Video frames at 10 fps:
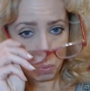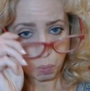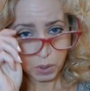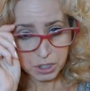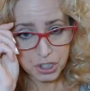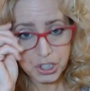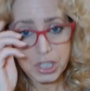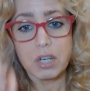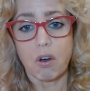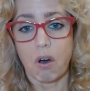which
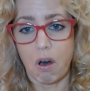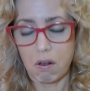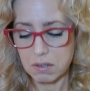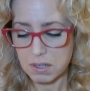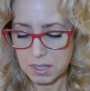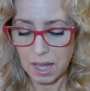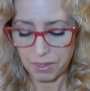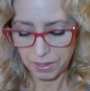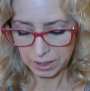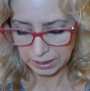she calls
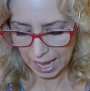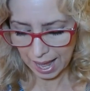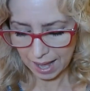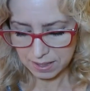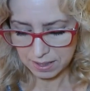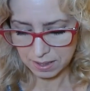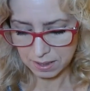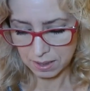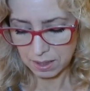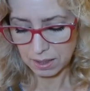The Last
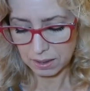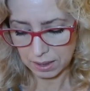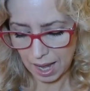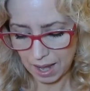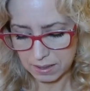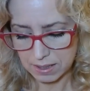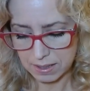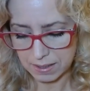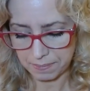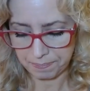
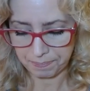Class.